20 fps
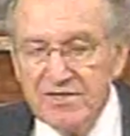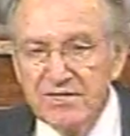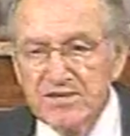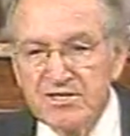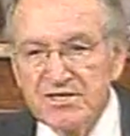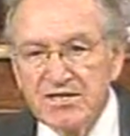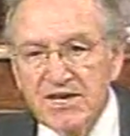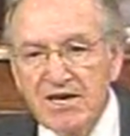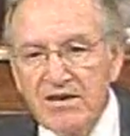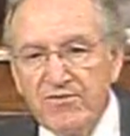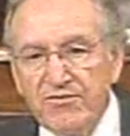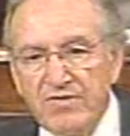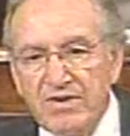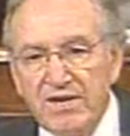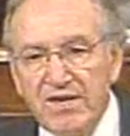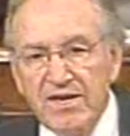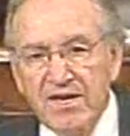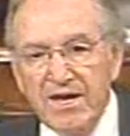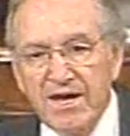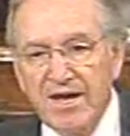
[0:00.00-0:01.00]

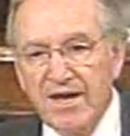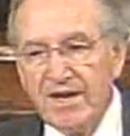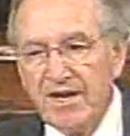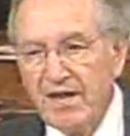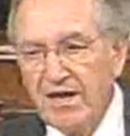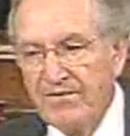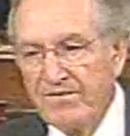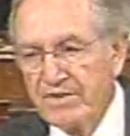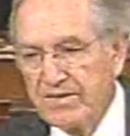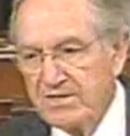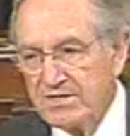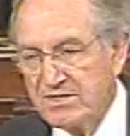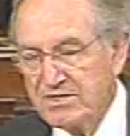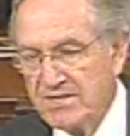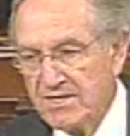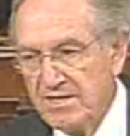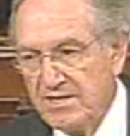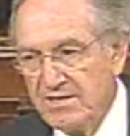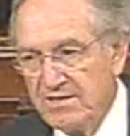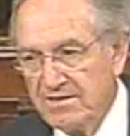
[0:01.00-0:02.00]
safety, and efficacy.